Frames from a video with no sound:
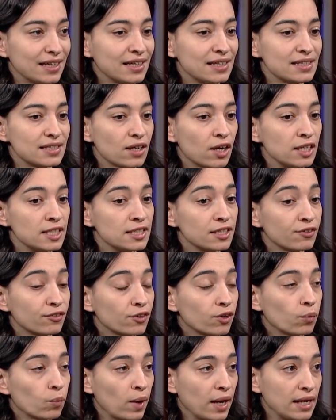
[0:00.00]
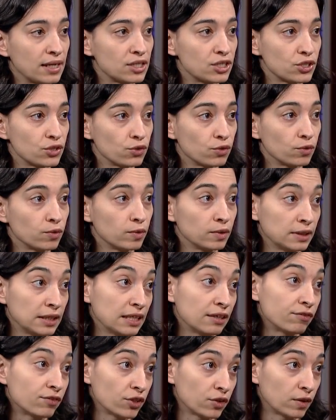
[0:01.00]
it's a different way to
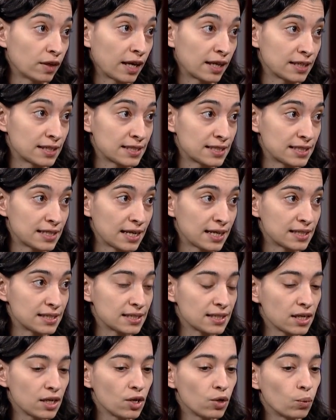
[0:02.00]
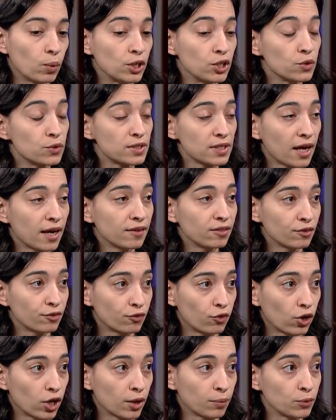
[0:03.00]
leave the United States. When you sign the
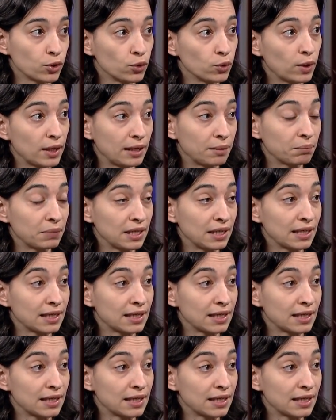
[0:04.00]
form, you can be